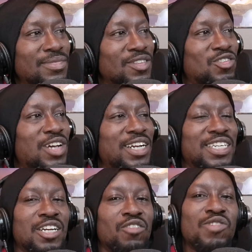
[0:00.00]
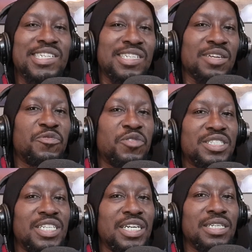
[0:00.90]
trying to get a rest in for the
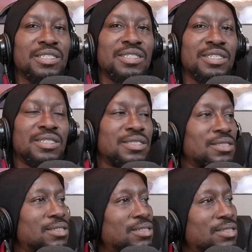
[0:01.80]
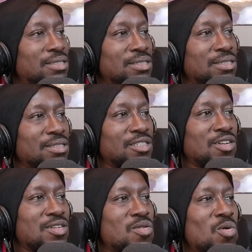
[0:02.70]
day.
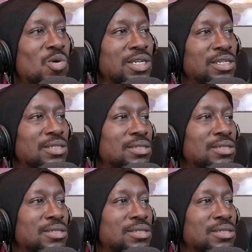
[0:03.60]
Corny.